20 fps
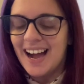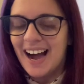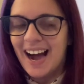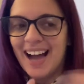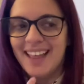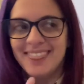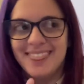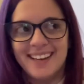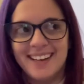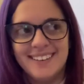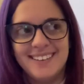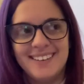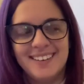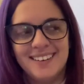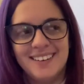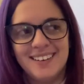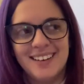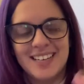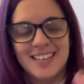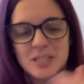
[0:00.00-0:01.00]
there
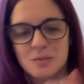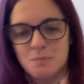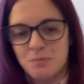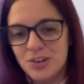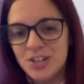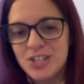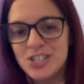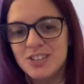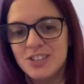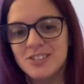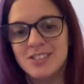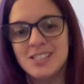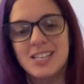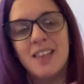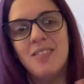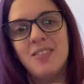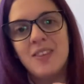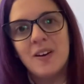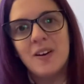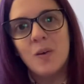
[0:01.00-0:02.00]
are expressions
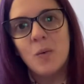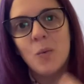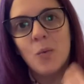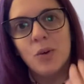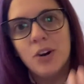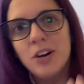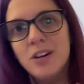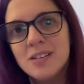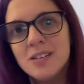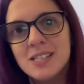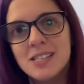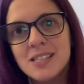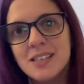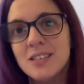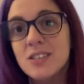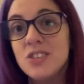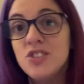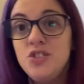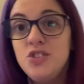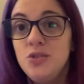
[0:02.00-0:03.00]
and there are words
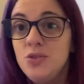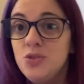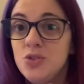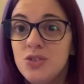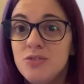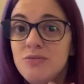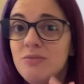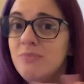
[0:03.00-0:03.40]
that you